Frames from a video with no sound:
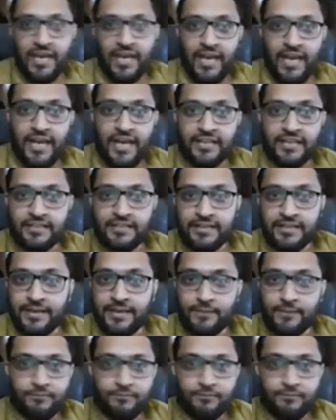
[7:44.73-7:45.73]
And
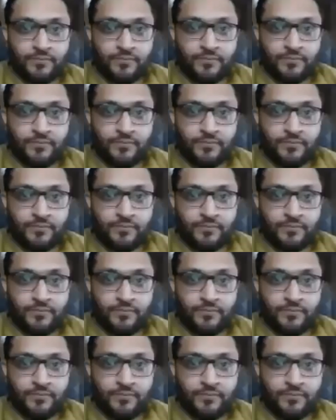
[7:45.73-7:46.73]
uh, I made
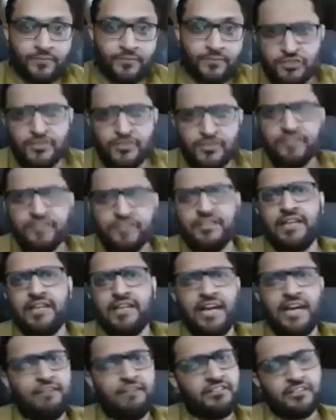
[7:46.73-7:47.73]
a lot of customers there.
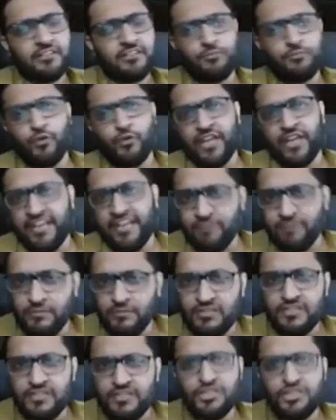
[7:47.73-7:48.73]
I was exporting
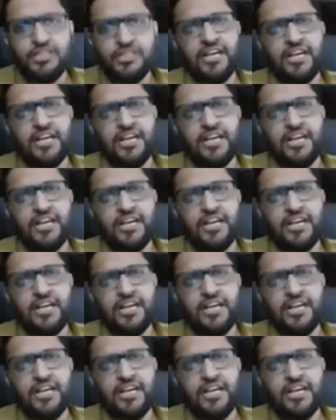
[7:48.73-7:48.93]
FMCG.